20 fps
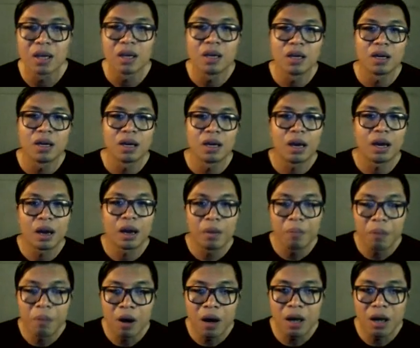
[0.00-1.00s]
and then
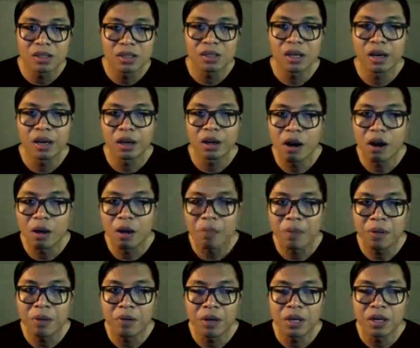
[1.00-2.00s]
pause and copy what
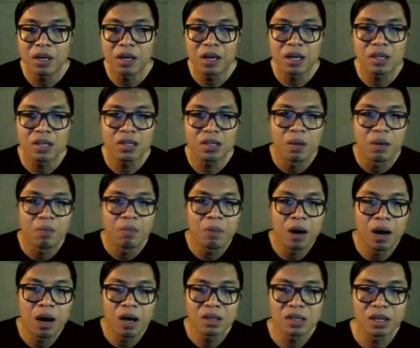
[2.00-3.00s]
he does, pause
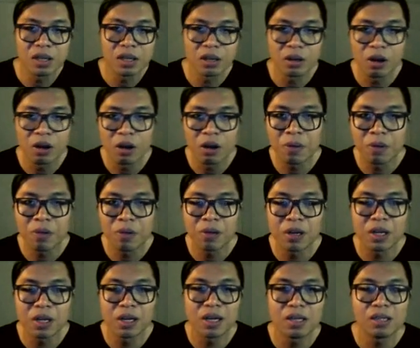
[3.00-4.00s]
and then copy what he
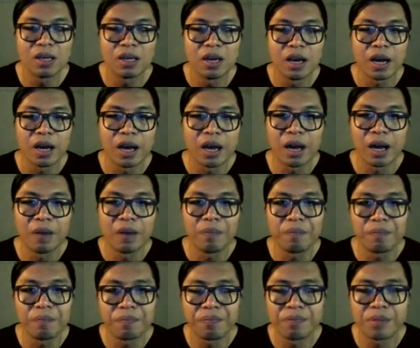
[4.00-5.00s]
does, and
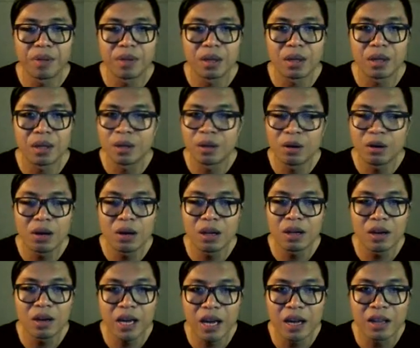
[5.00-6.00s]
you're not learning
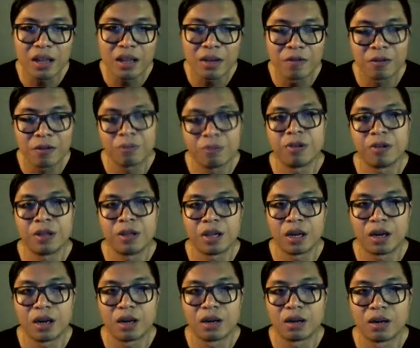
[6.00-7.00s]
anything from doing that.
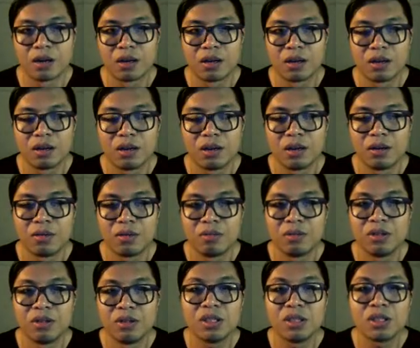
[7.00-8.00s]
You're
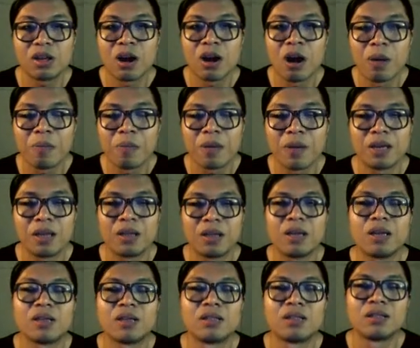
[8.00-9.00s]
just copying things.
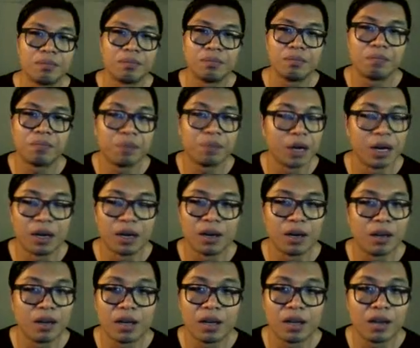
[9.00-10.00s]
But on the
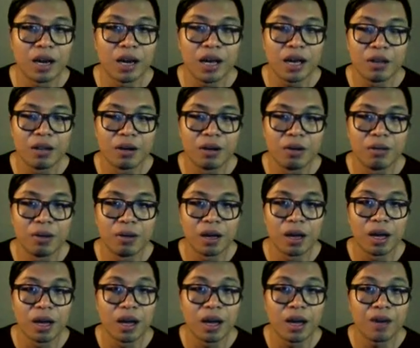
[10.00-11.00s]
other hand, though,
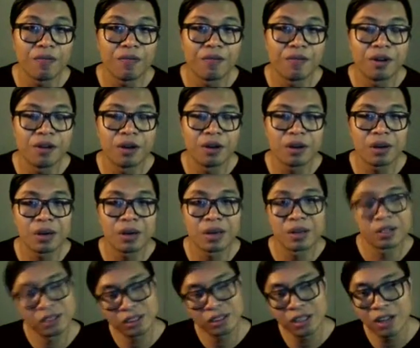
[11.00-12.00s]
if you're
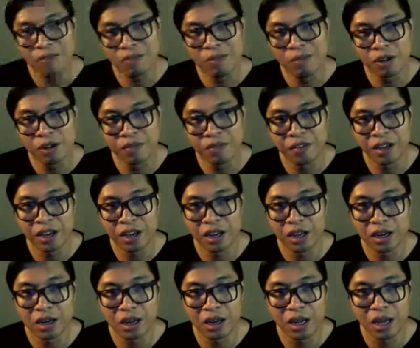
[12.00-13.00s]
self-motivated
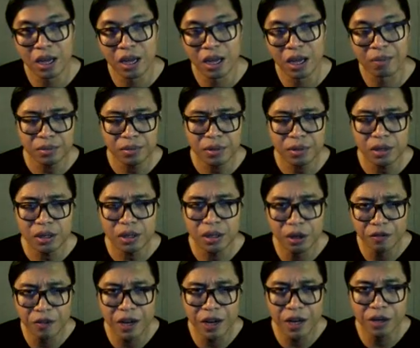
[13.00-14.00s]
and you're very
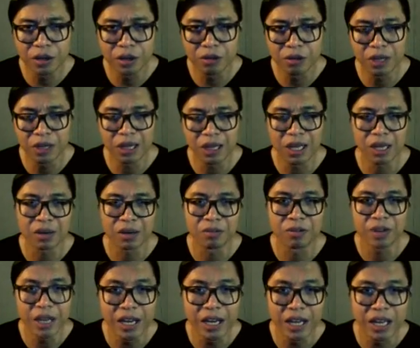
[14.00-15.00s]
good with like
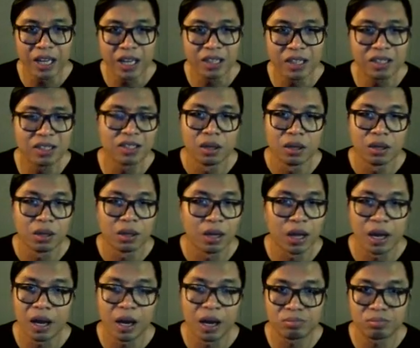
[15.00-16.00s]
readings,
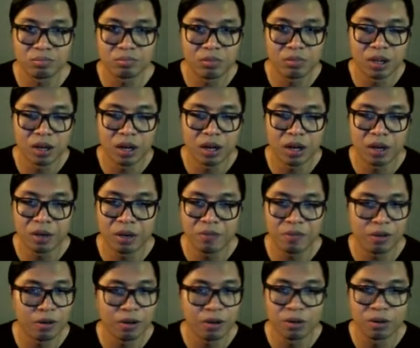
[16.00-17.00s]
then learning up front
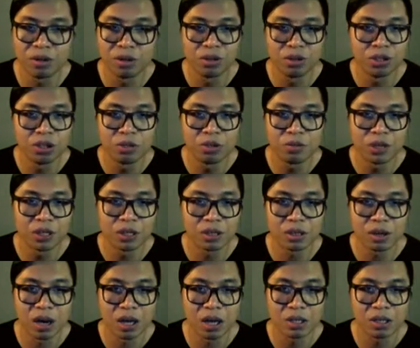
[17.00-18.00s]
on YouTube is
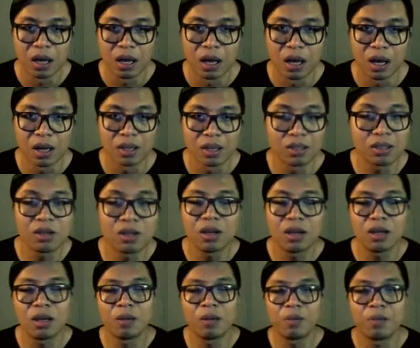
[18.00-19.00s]
awesome. Let's talk a little
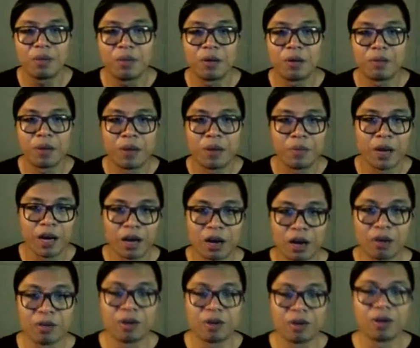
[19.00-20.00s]
bit about my background.
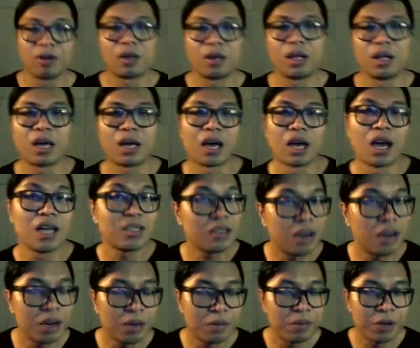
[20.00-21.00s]
Like, I started
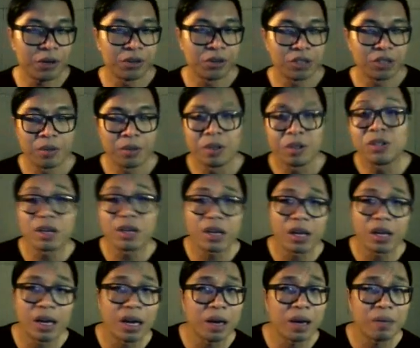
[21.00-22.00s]
producing music in like
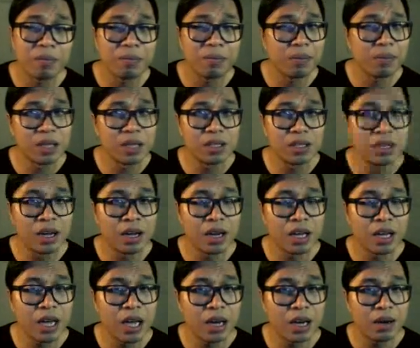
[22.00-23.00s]
1998.
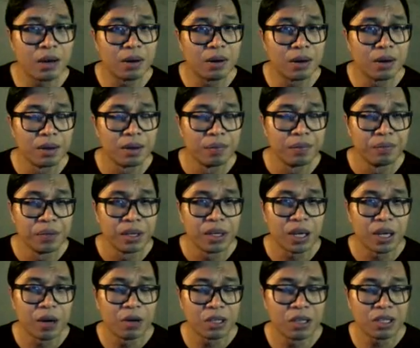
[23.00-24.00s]
That was
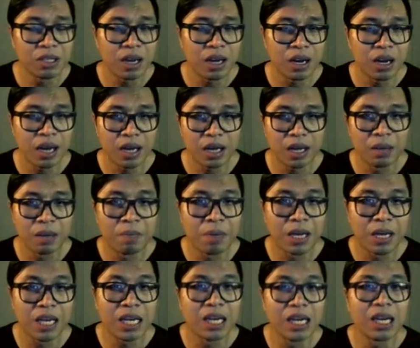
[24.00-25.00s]
kind of like in the
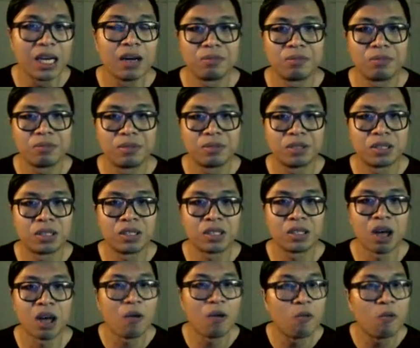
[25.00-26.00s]
beginning of
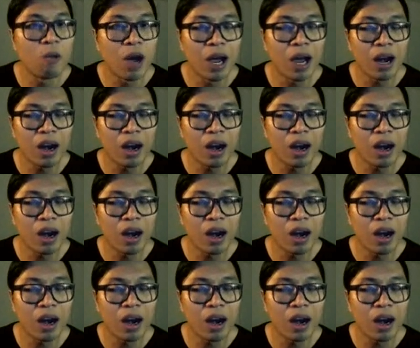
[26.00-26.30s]
software.